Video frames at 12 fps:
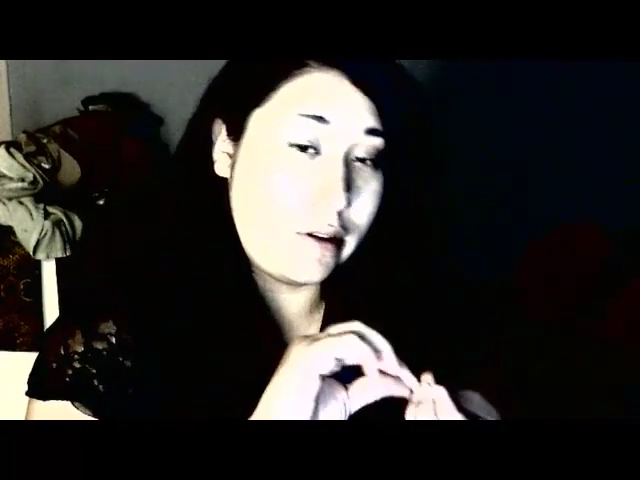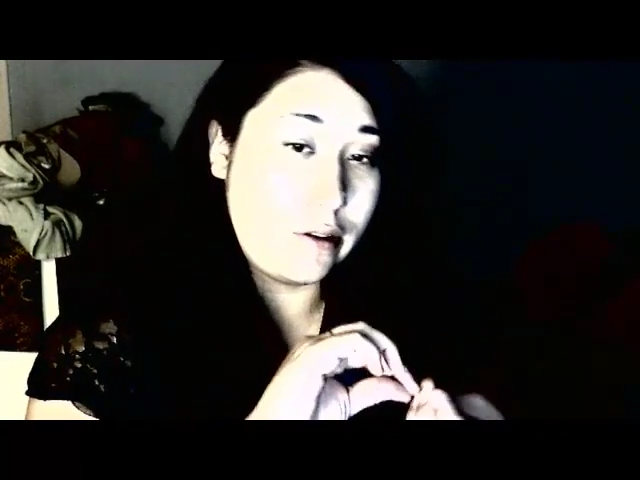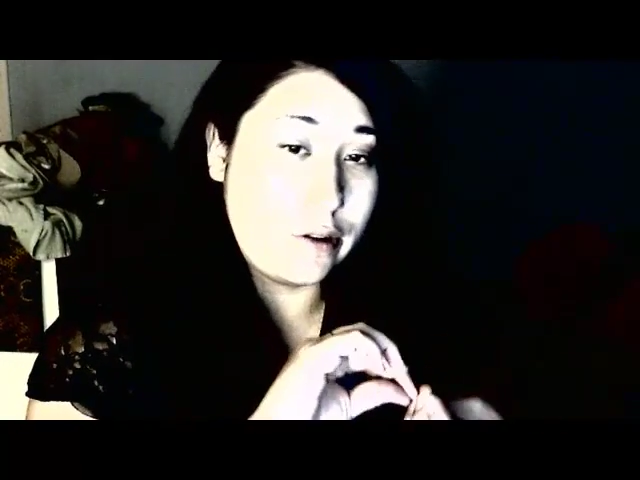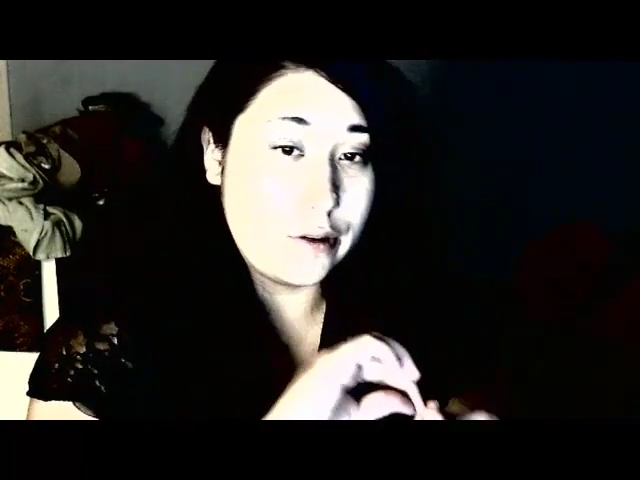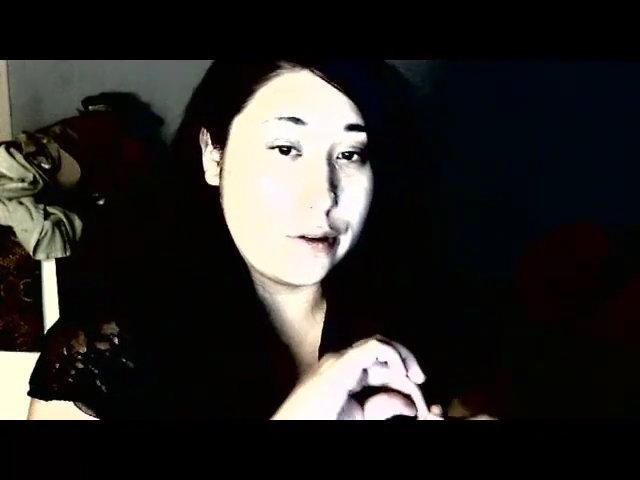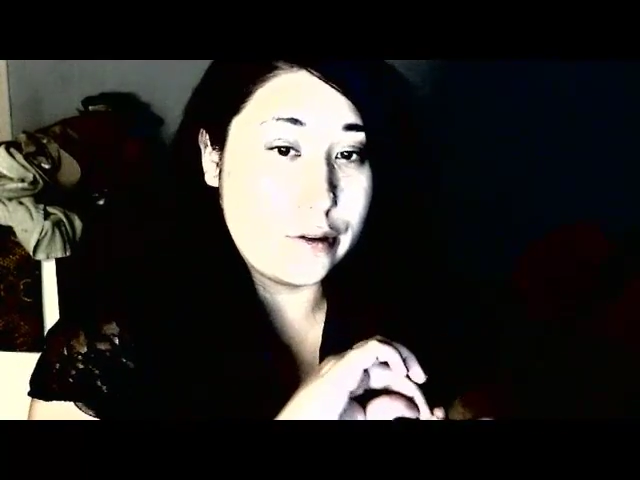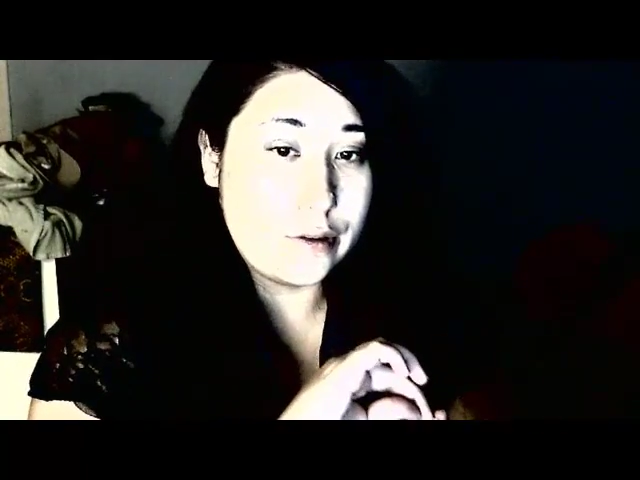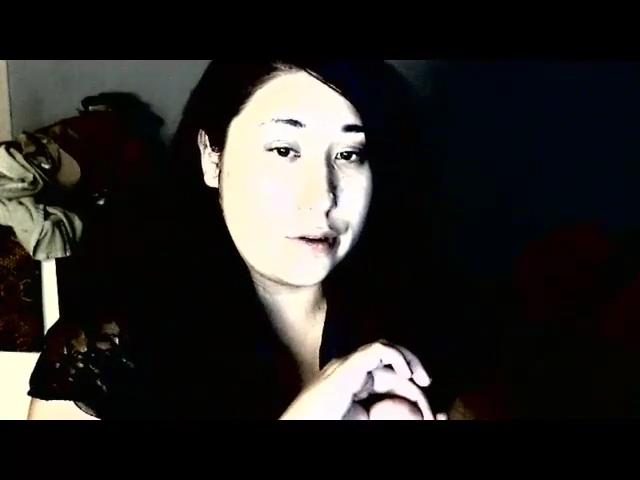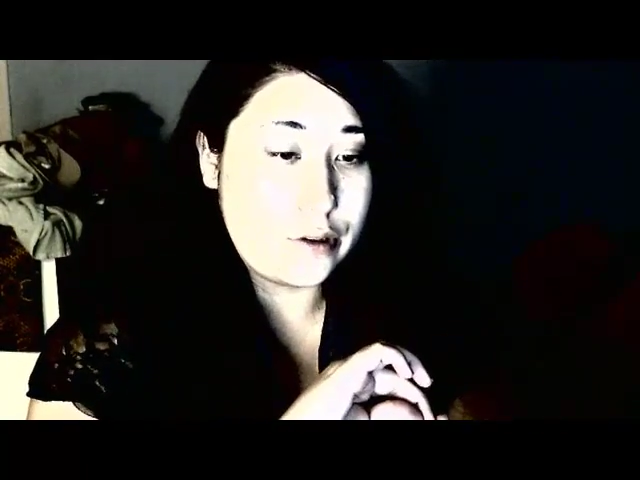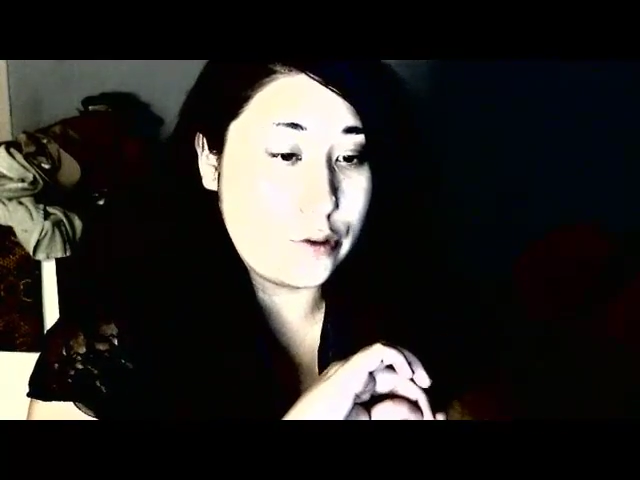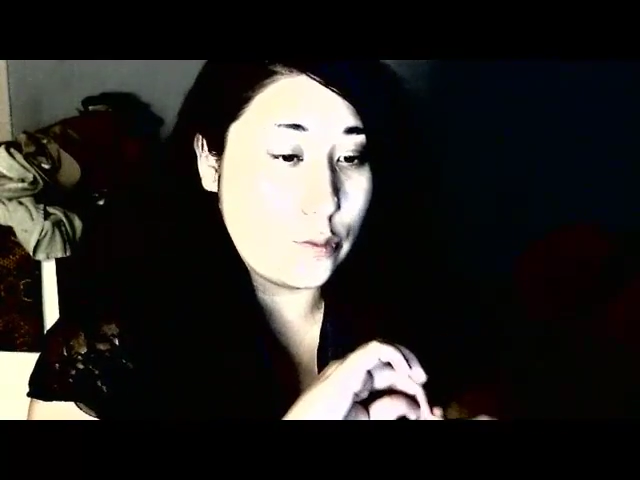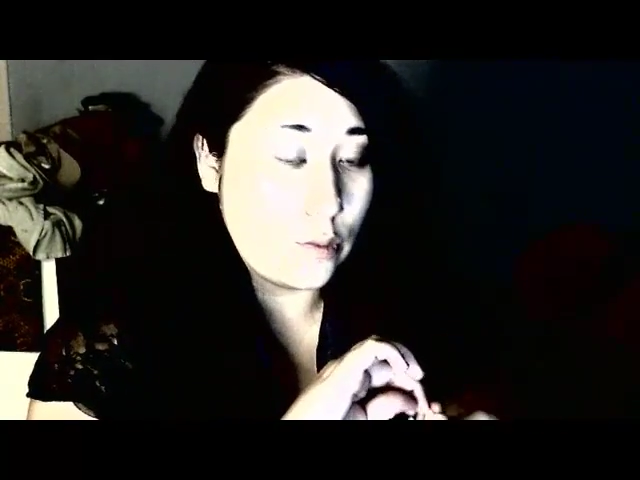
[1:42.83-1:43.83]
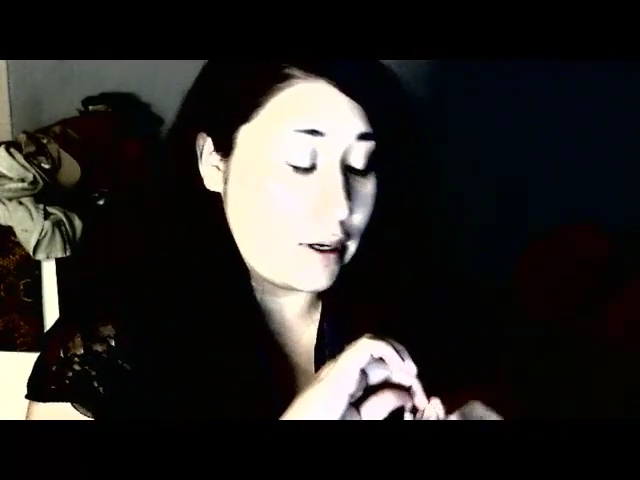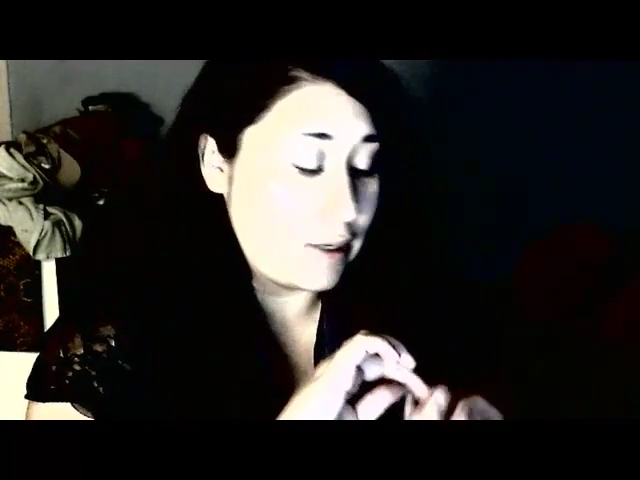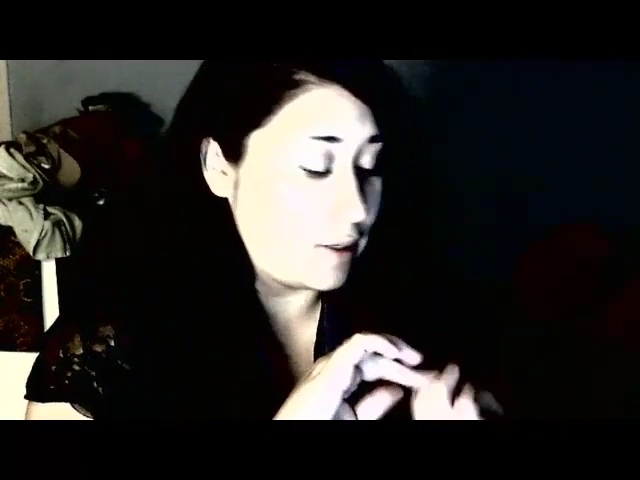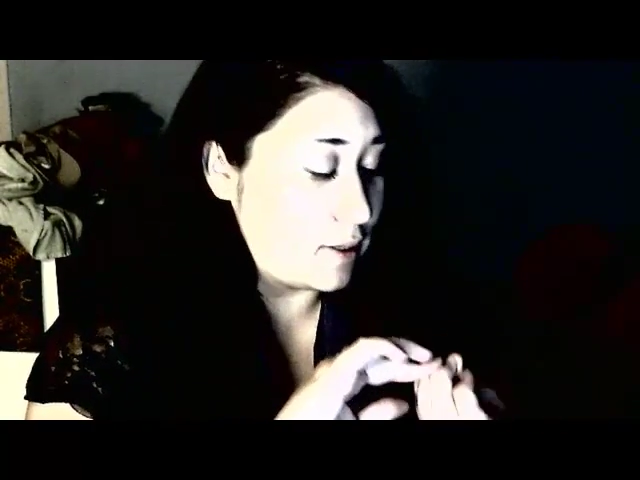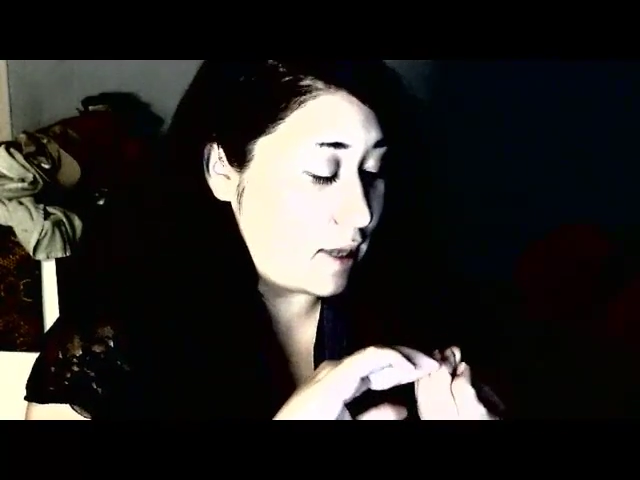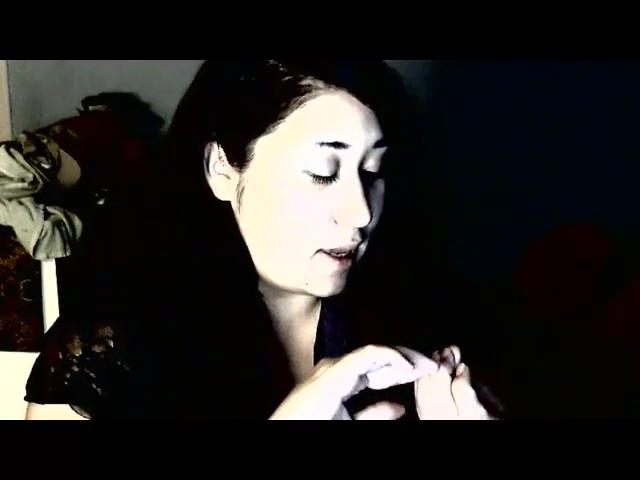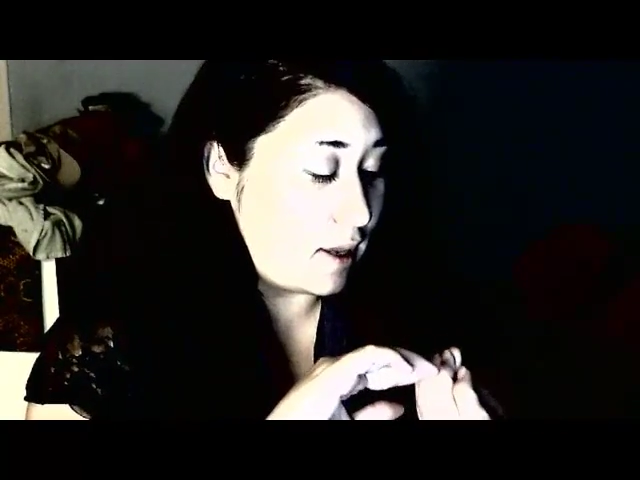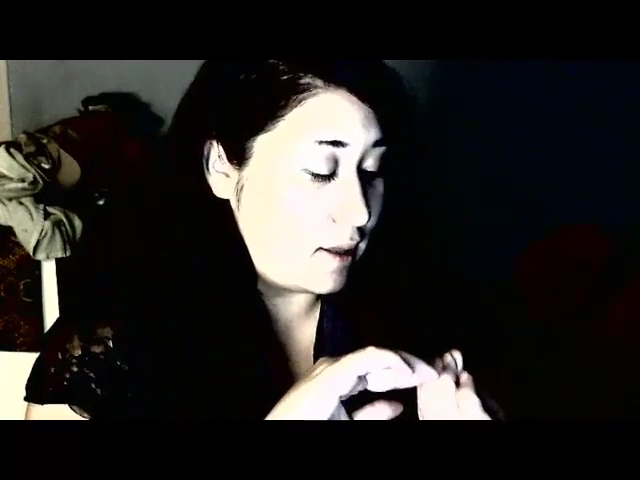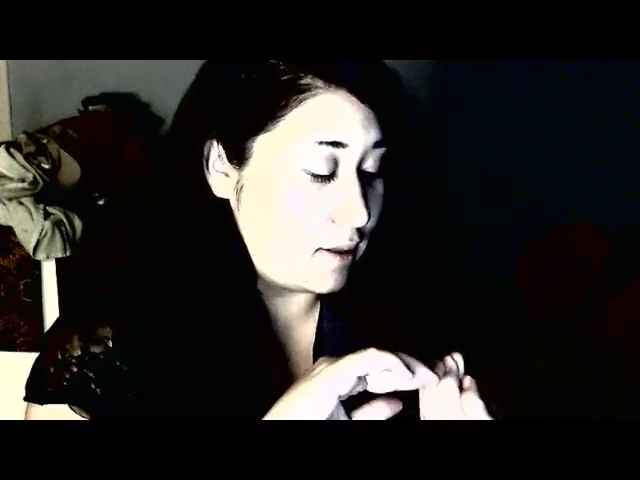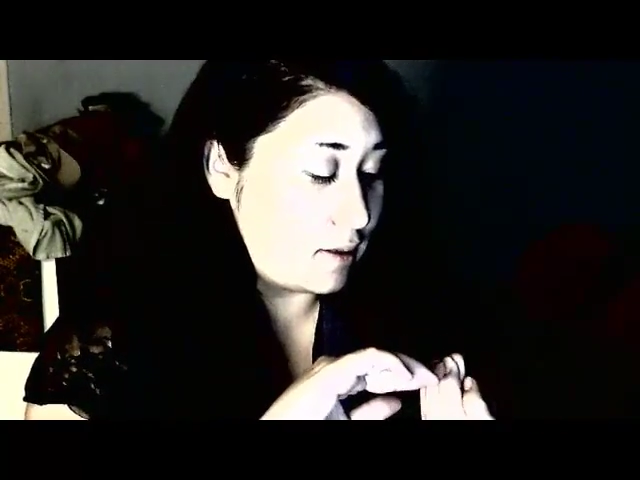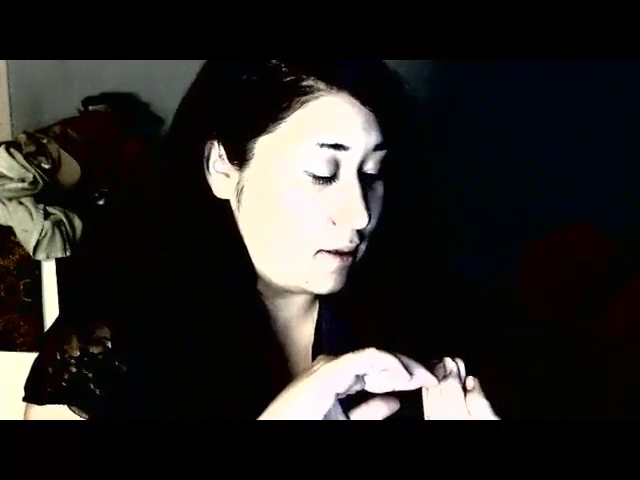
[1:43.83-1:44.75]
learned to what extent